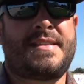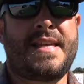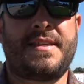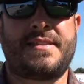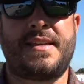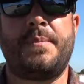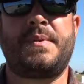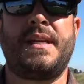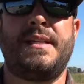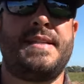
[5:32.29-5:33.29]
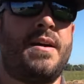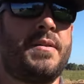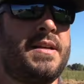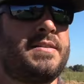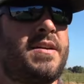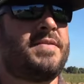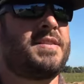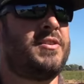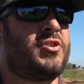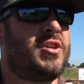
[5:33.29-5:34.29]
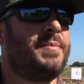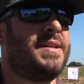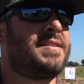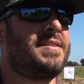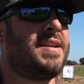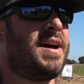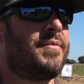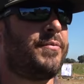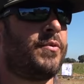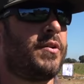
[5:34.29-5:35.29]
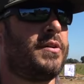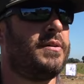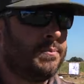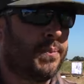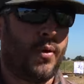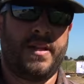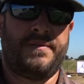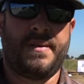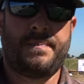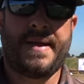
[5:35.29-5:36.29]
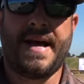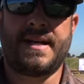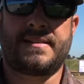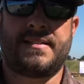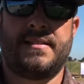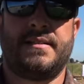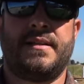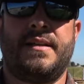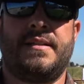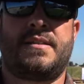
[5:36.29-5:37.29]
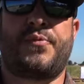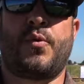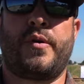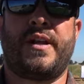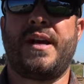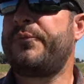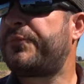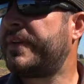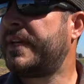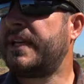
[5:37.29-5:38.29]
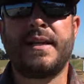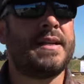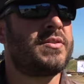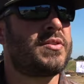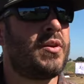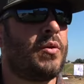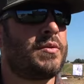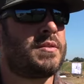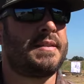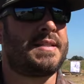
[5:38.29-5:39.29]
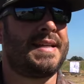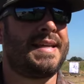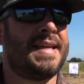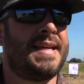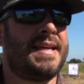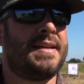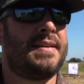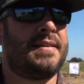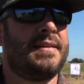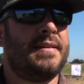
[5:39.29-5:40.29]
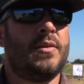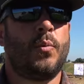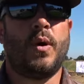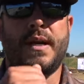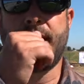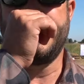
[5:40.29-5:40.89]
set this up to get it down, because obviously shimming, it's not for point of impact, it's for gun fit. And so to get what I